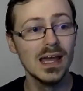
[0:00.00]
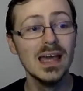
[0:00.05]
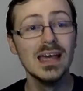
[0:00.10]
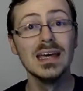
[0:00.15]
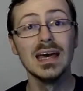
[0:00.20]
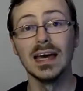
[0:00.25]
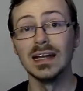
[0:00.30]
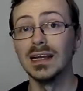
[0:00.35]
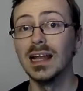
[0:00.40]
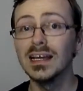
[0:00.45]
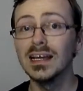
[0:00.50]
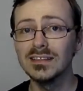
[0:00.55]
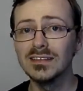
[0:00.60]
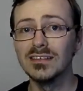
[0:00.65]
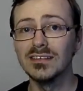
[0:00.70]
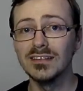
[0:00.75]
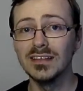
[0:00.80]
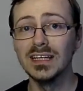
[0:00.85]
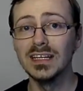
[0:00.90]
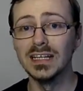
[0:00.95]
I'd like to
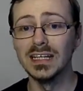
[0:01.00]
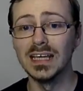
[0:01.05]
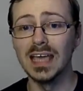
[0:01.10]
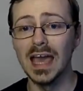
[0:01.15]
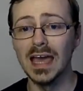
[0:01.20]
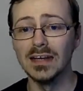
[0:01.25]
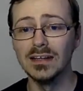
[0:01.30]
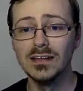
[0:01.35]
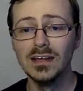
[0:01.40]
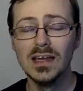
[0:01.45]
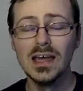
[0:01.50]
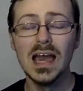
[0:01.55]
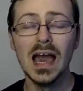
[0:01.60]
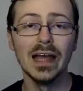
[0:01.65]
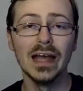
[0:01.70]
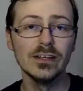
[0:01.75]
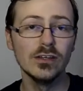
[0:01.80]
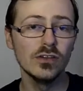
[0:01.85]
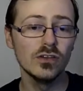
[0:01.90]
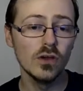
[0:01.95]
see it again. I
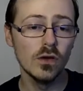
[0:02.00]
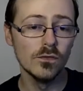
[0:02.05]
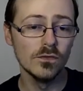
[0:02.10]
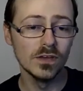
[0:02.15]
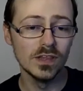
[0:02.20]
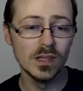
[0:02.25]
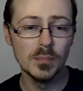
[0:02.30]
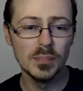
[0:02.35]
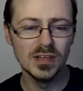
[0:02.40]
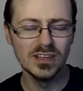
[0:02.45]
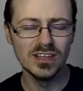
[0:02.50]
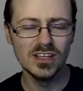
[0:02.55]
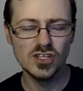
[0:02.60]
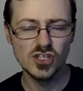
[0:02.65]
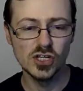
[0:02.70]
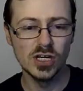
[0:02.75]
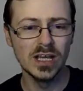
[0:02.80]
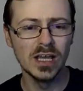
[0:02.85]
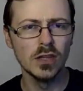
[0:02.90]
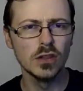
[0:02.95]
just don't think the
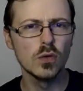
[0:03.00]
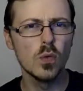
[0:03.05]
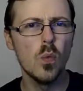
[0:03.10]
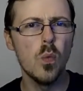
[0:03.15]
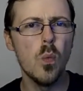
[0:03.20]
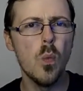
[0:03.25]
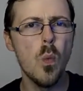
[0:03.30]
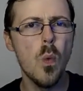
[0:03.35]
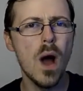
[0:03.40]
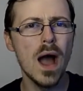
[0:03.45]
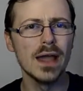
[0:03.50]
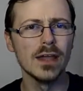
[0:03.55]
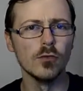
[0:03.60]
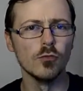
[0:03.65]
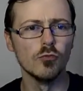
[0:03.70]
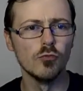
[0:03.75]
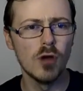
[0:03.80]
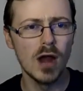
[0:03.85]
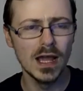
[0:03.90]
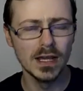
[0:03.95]
positioning is quite
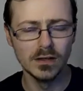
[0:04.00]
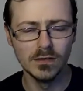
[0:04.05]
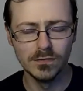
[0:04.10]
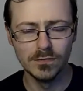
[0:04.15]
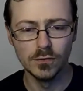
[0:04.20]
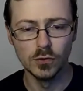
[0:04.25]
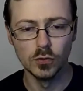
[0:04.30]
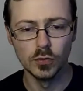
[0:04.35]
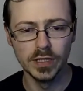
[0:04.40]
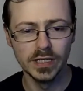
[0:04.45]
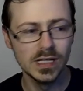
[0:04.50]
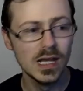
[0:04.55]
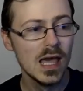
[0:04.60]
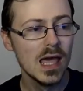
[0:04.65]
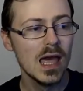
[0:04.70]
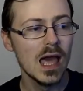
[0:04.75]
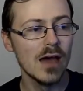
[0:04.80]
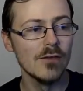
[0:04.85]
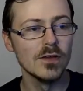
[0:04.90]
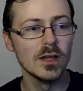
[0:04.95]
right for it.
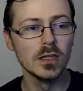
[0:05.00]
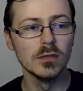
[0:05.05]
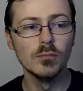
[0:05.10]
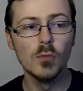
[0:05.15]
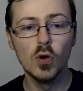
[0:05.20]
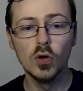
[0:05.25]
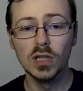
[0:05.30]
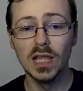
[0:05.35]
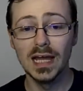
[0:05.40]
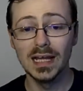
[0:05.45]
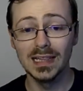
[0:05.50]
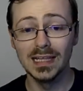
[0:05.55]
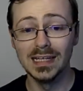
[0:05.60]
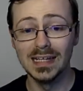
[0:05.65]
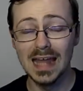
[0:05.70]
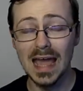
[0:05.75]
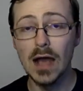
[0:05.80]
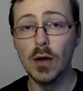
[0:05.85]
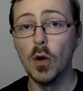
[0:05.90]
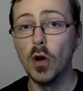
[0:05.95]
I think it's more likely
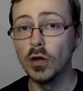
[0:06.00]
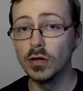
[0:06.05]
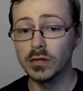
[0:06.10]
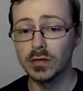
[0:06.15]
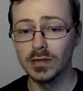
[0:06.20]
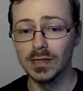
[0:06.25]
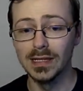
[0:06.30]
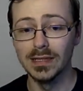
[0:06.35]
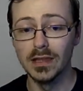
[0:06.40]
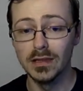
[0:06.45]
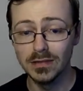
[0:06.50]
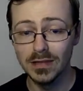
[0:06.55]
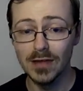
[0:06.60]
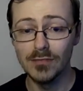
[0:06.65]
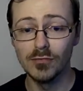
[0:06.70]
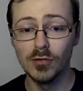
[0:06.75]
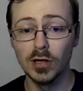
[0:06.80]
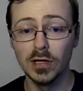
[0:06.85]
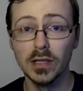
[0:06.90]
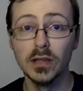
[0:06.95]
now, honestly, that Seth
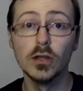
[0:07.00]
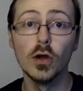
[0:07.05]
Rollins goes